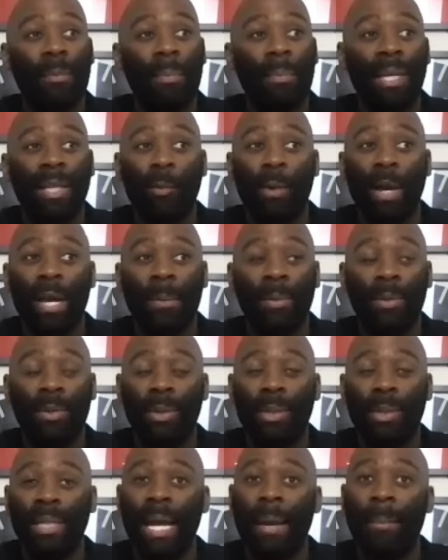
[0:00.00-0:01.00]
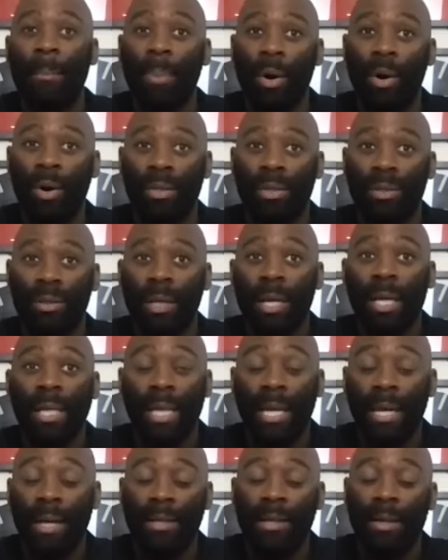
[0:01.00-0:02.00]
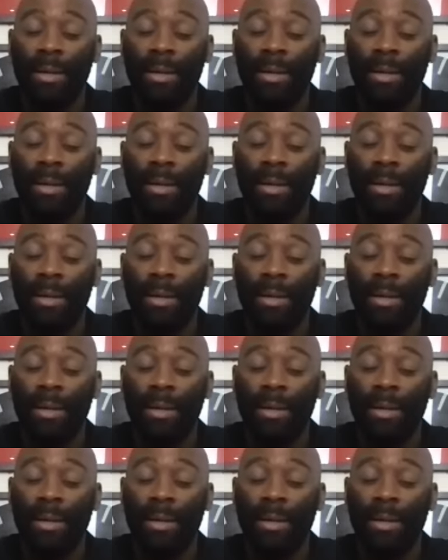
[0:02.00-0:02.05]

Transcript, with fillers: from midway between their yes. box they're,